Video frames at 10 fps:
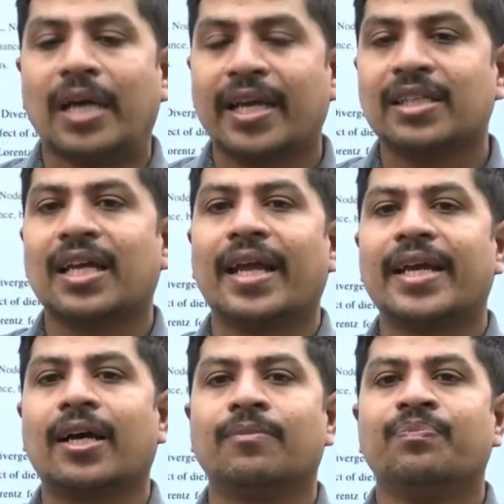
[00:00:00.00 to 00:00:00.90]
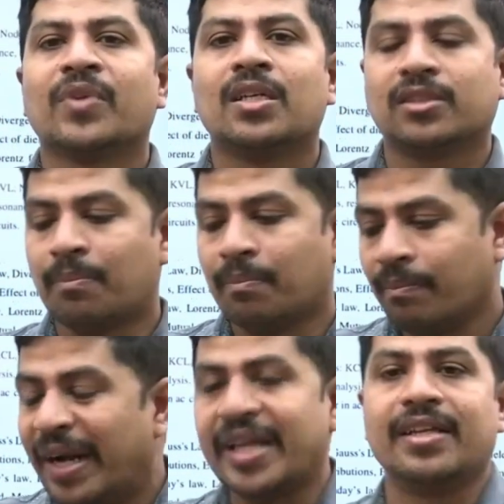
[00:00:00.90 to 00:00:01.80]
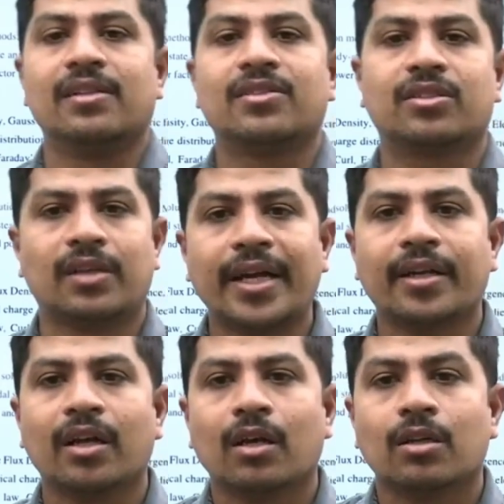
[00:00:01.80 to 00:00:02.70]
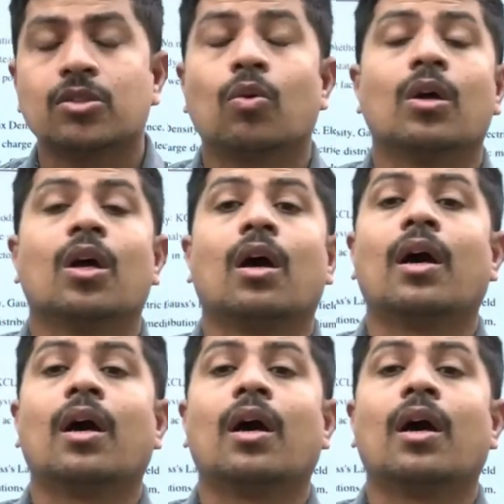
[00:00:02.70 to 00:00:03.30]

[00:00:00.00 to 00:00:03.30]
i can say like some materials right so